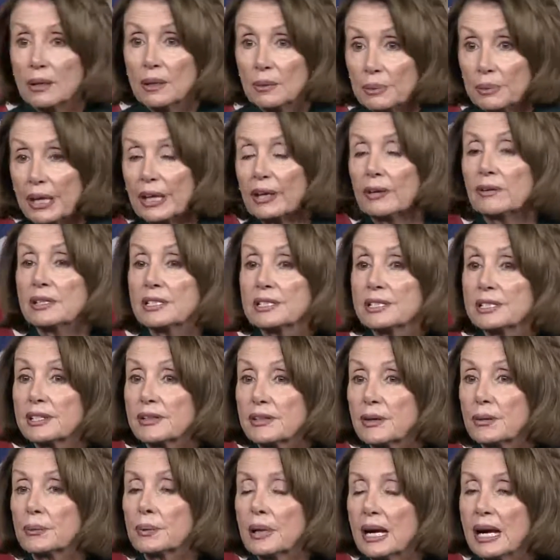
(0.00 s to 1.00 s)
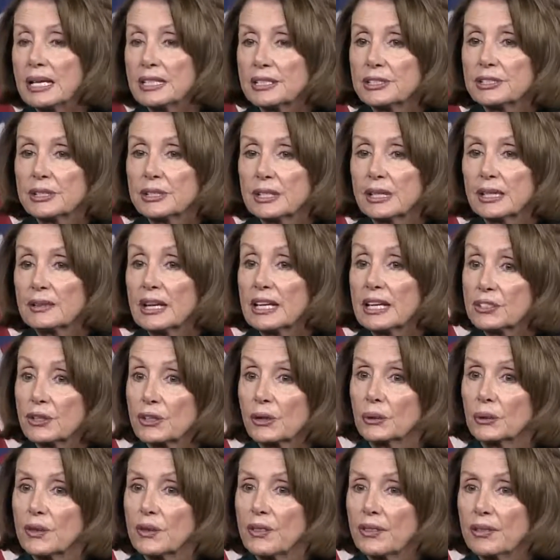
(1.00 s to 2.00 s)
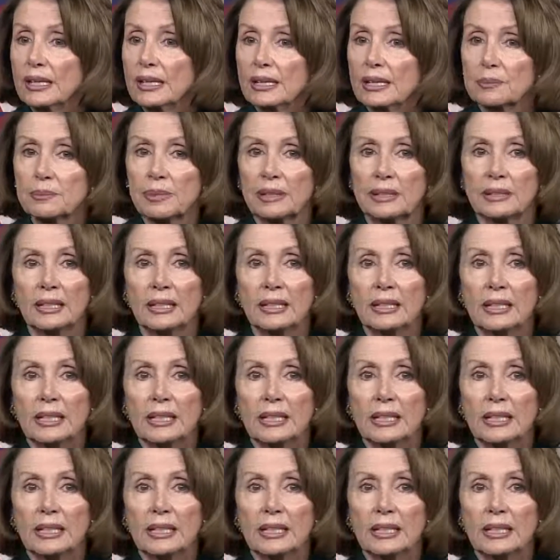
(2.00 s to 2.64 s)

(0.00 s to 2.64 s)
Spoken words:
parents and the rest, and that's a good thing, but